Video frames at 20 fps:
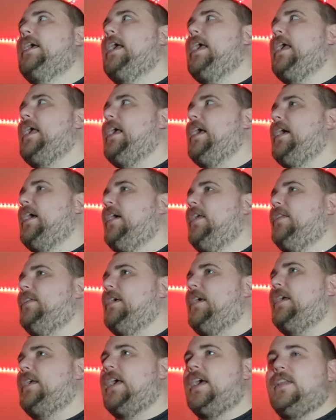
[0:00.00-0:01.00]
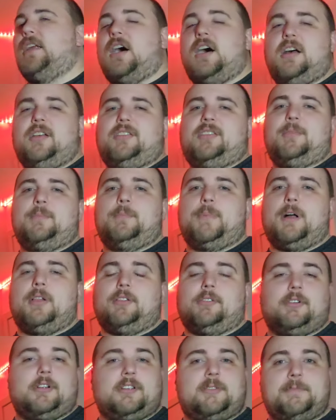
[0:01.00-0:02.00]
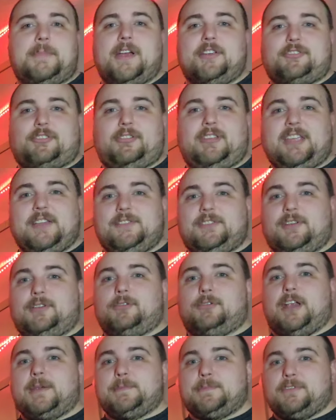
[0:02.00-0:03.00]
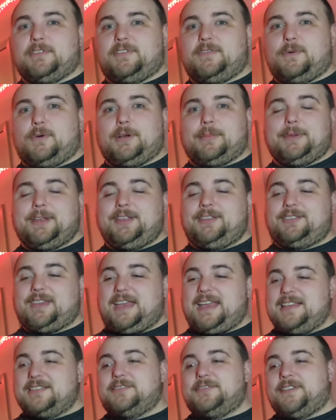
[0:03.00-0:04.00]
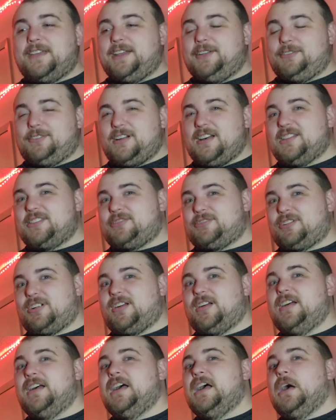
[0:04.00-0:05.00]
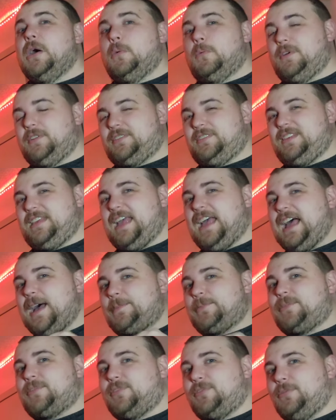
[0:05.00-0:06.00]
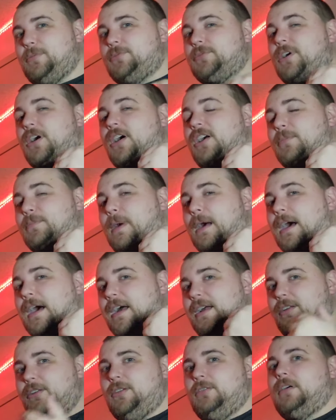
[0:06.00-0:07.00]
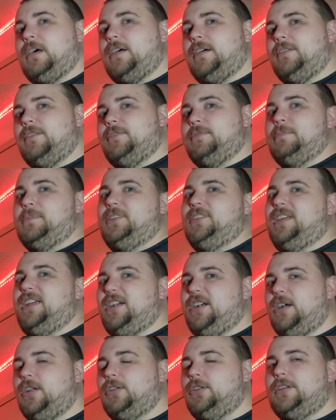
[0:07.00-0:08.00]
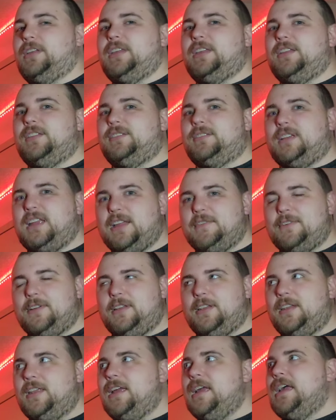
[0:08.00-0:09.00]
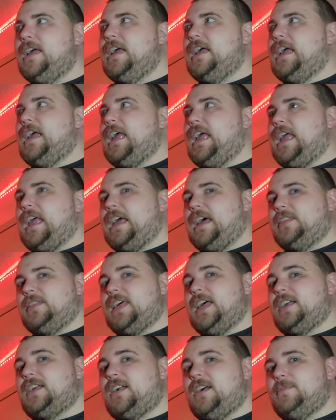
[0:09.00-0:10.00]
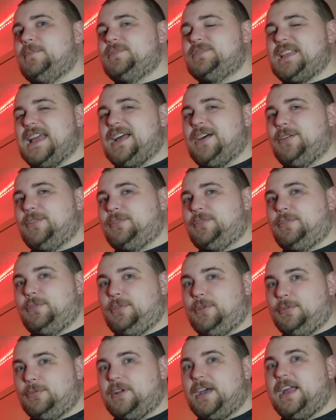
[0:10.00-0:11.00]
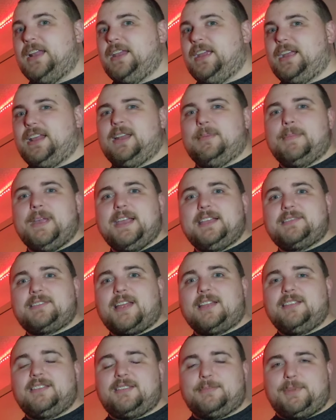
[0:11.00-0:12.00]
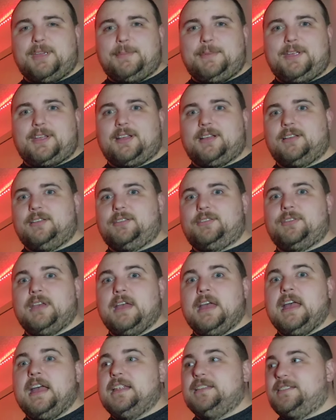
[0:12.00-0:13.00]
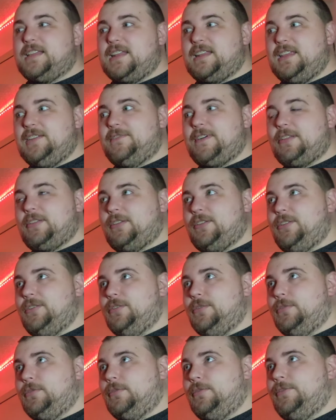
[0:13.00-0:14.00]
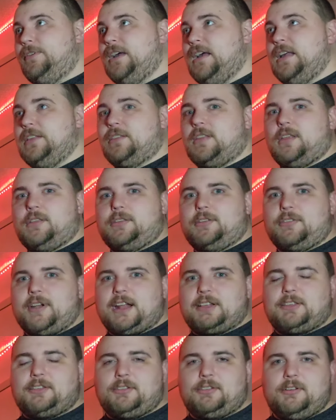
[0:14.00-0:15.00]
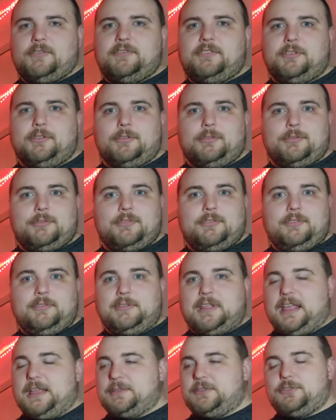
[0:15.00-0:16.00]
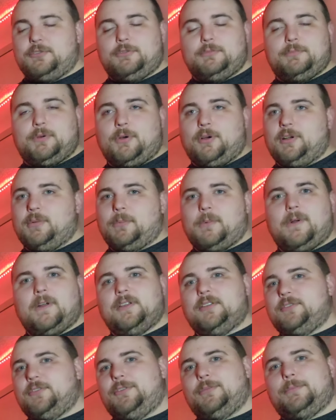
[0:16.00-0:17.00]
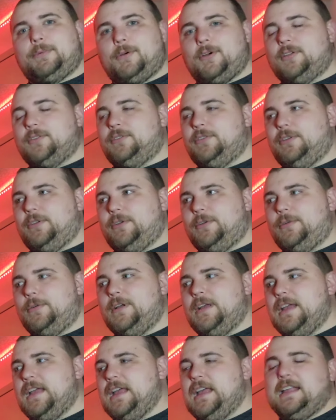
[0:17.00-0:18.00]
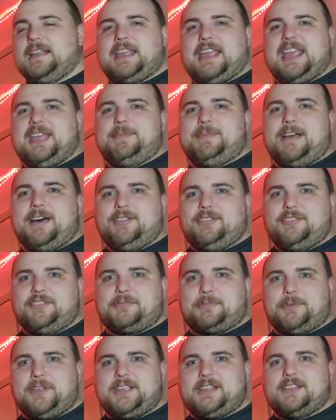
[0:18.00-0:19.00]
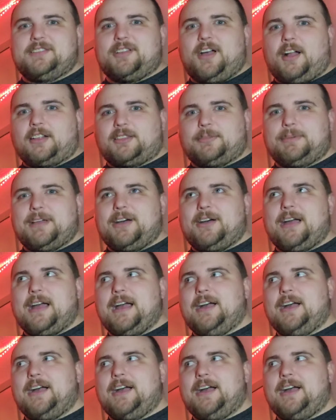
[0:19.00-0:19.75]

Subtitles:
And again, Austin Butler especially gives a great performance as Fade Rothra with the absolute dog pile of material he is given. And that comes down to the writing. And it makes sense to me because Denis Villeneuve, the director of Dune, Dune Part 1, Dune Part 2, came out this week and talked about